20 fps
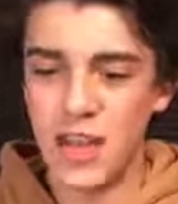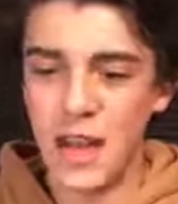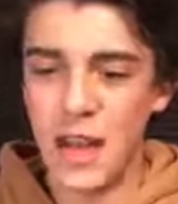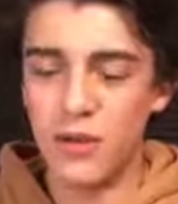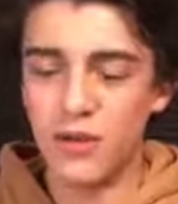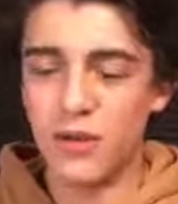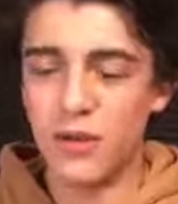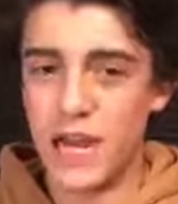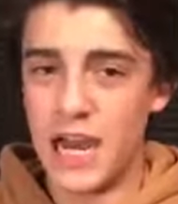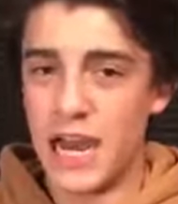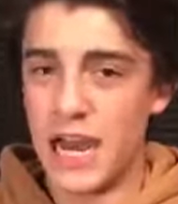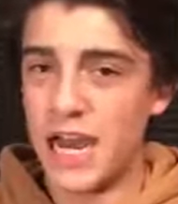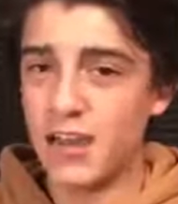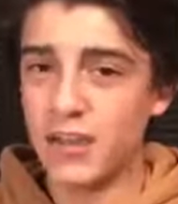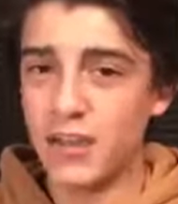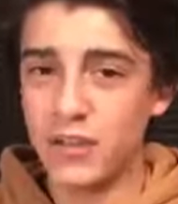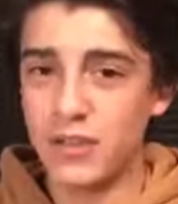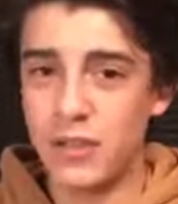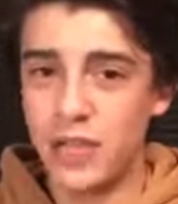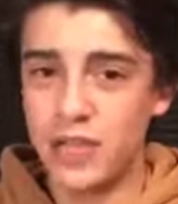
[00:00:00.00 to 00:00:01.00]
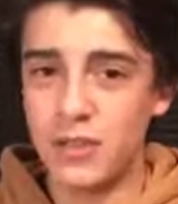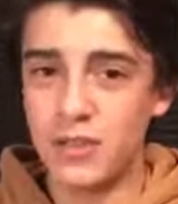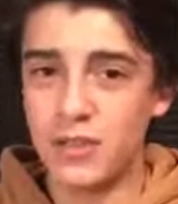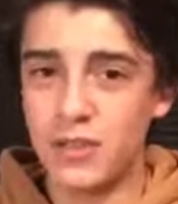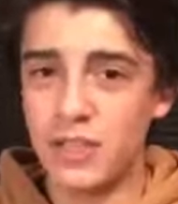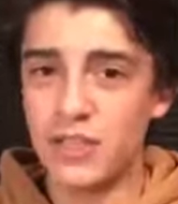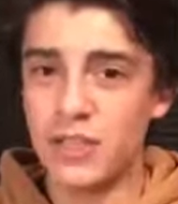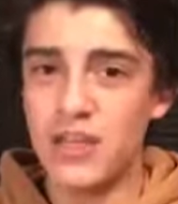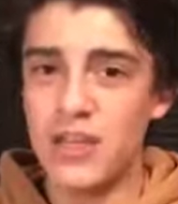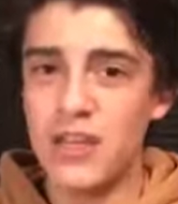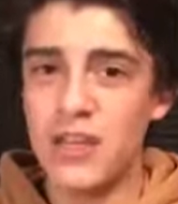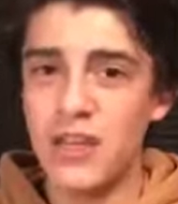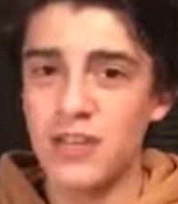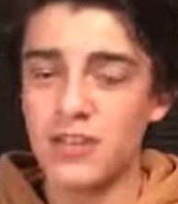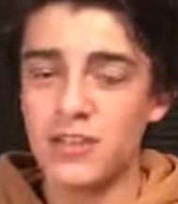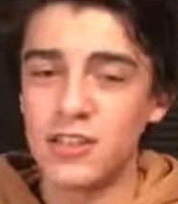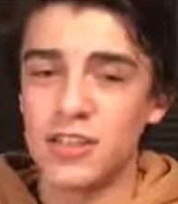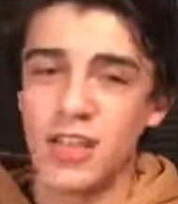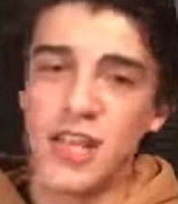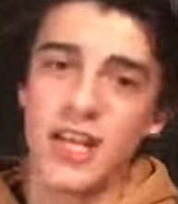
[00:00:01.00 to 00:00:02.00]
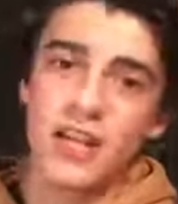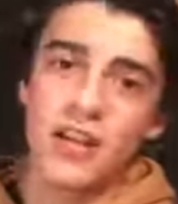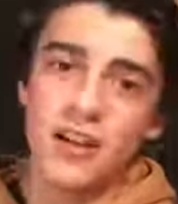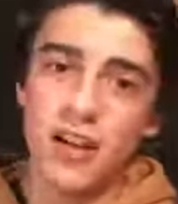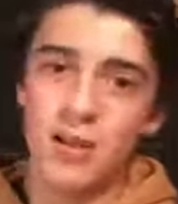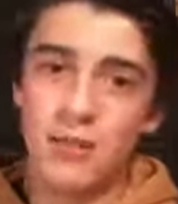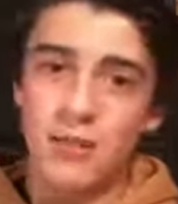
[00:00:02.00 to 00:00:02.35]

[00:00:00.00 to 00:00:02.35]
I would highly recommend just hitting